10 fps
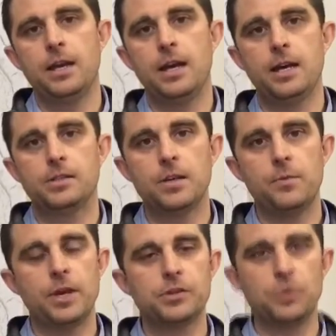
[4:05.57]
Uh,
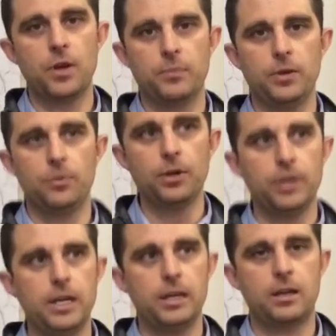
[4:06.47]
something else you want to be
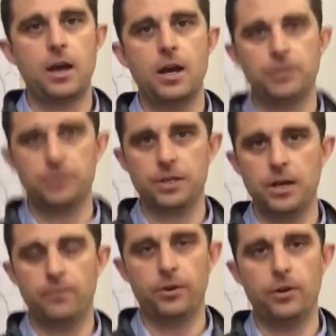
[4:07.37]
really cautious
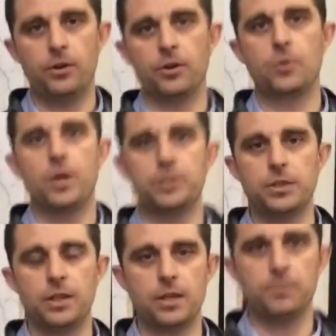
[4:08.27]
of, or, or a
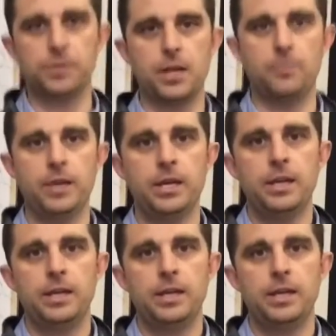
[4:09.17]
question that comes up,